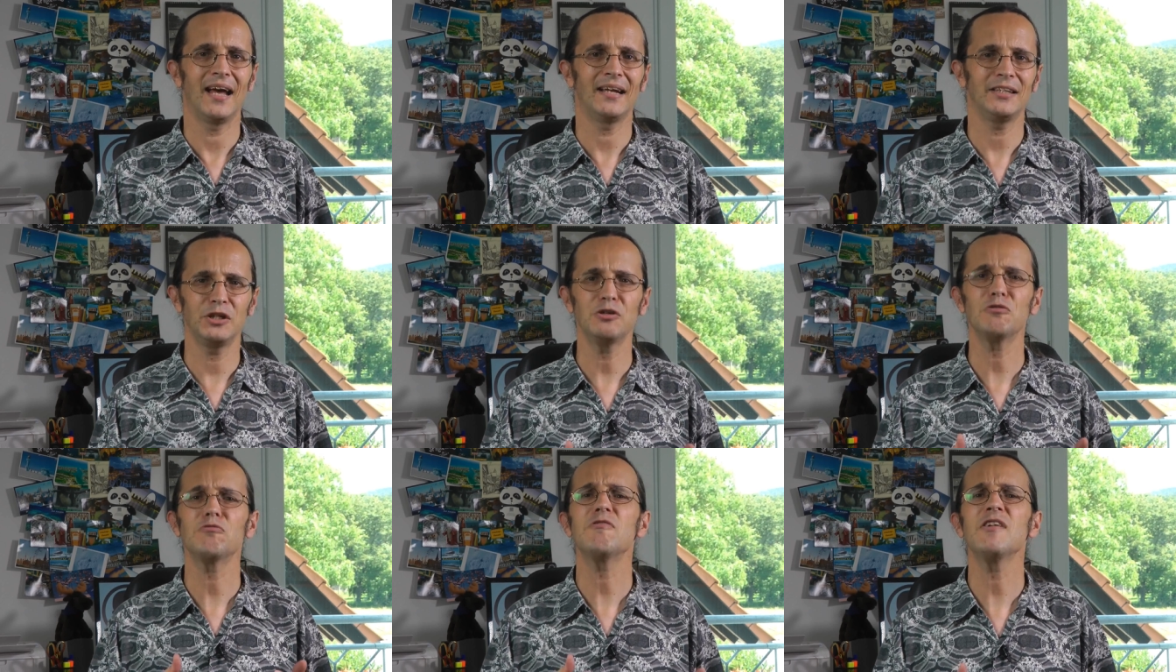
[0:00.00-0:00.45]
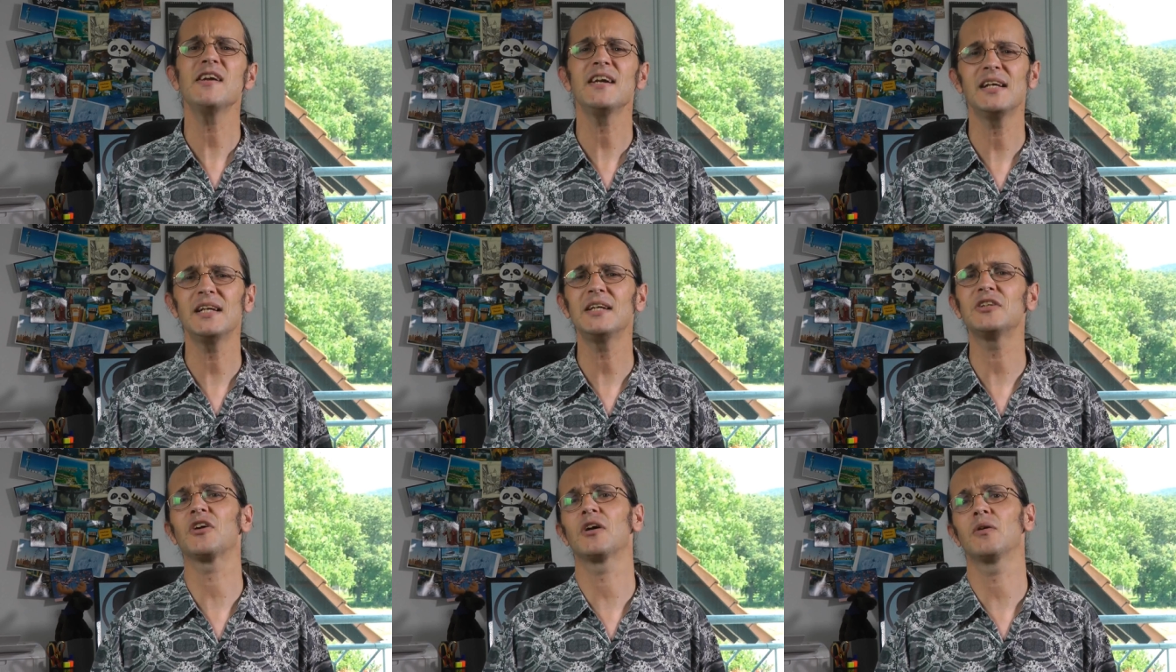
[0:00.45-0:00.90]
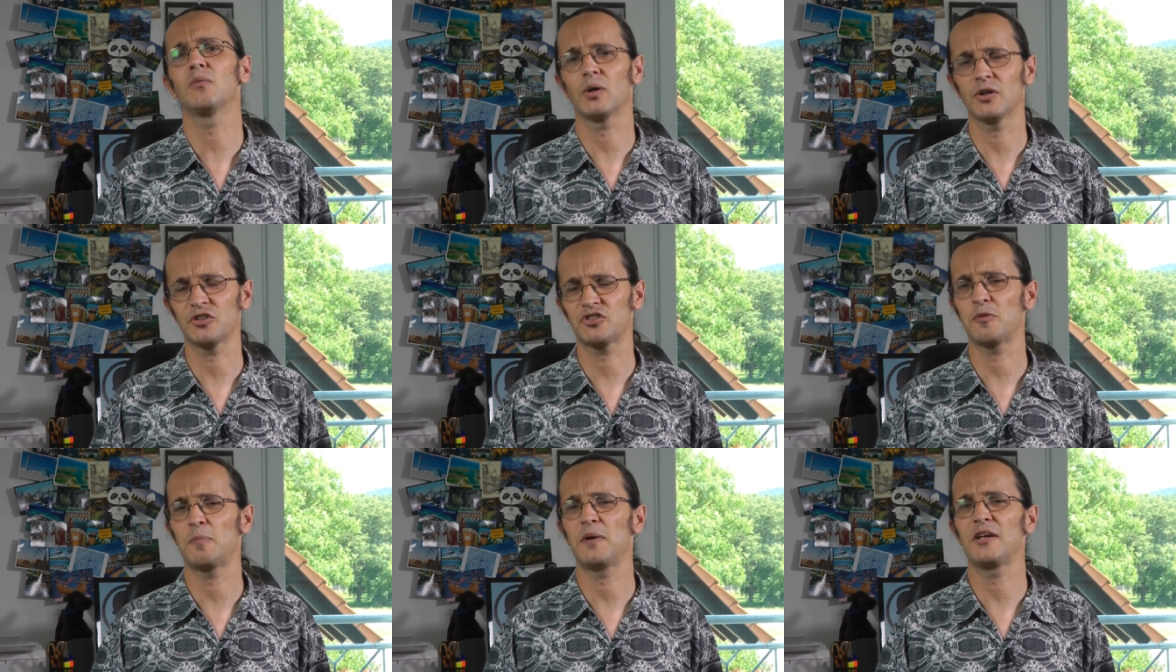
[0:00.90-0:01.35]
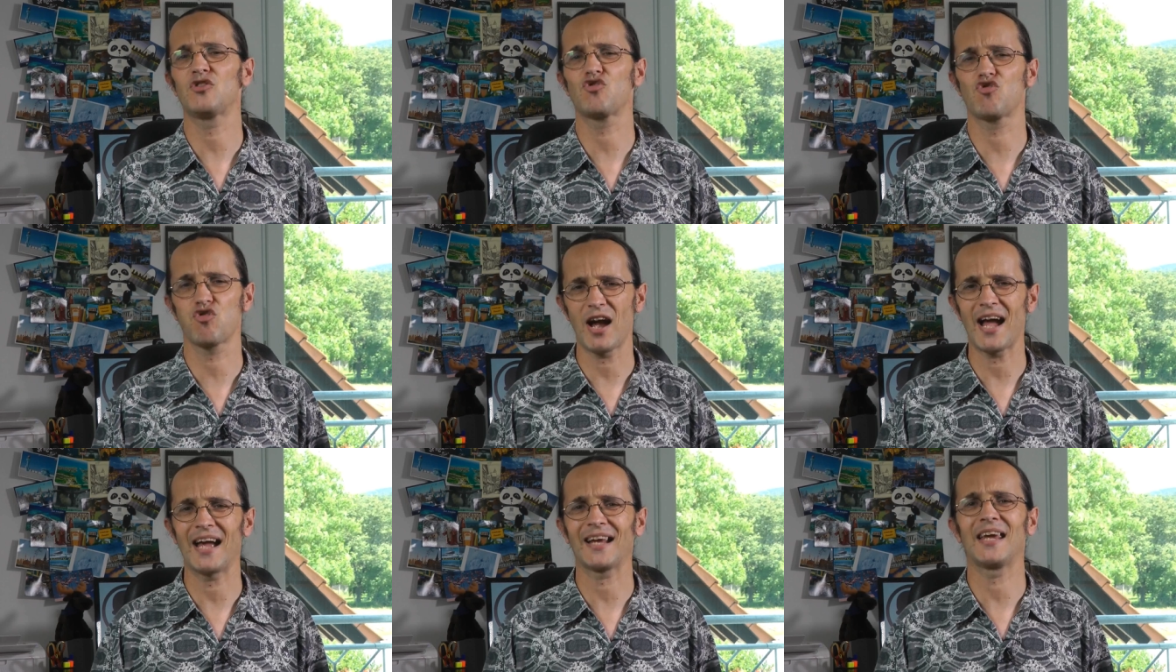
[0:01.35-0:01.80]
and you really don't want to be
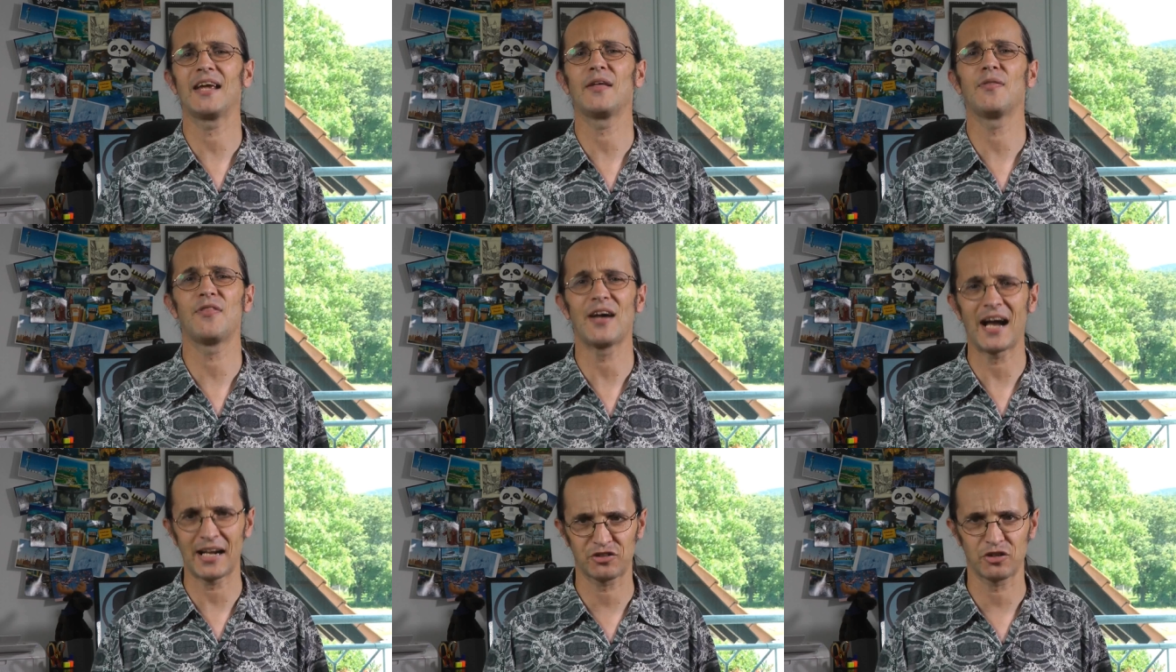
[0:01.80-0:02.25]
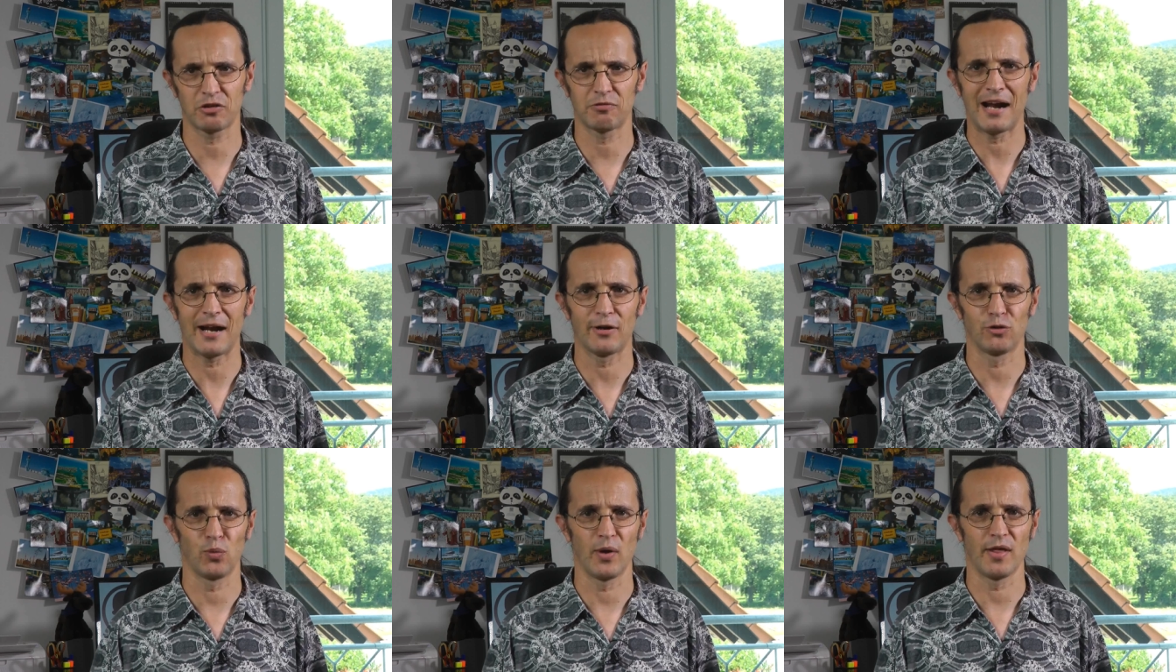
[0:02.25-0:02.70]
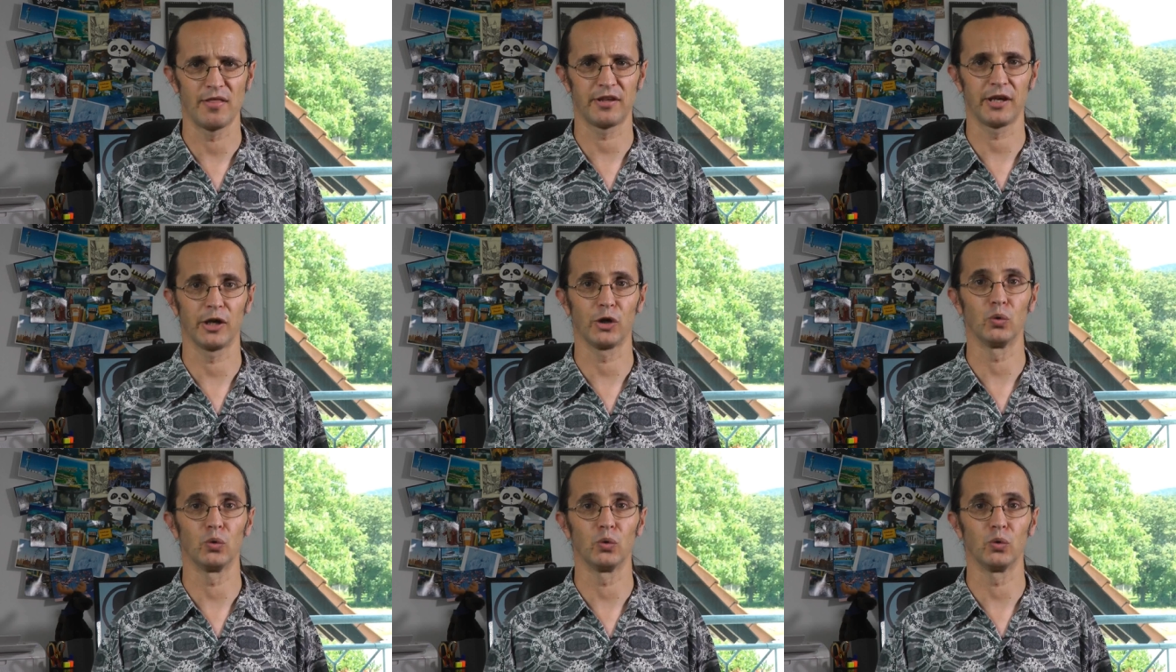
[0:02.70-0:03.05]
dragging that around with